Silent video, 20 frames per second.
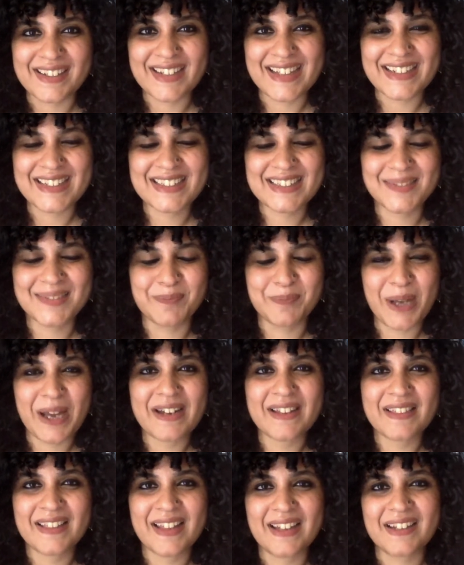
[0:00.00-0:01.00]
It's
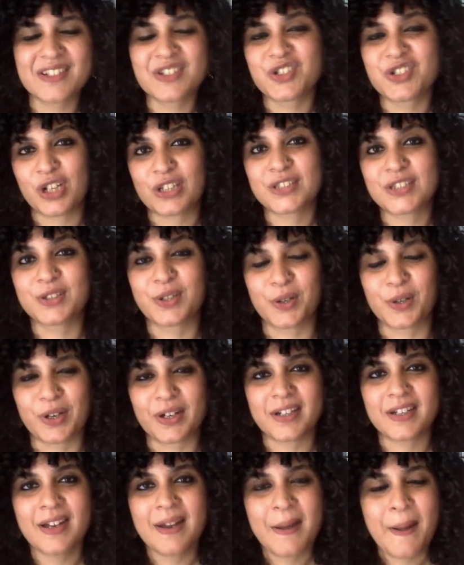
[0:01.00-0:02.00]
better than just good.